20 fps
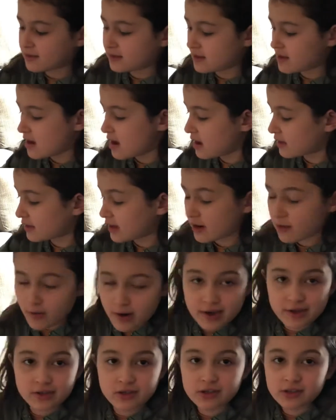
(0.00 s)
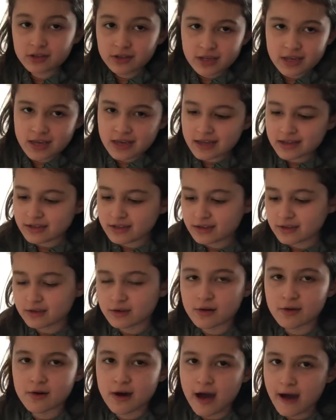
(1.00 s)
the equations is
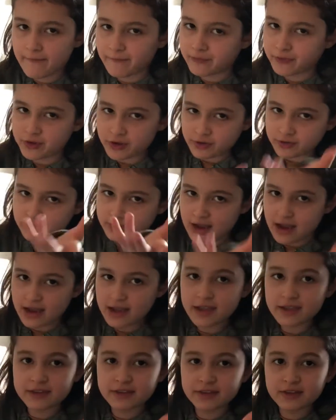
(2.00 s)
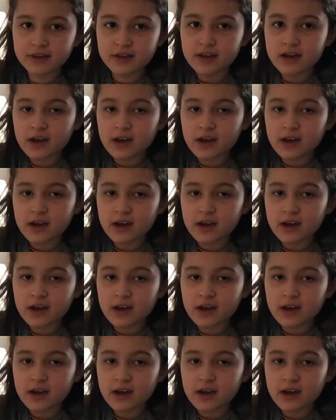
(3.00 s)
to have two sides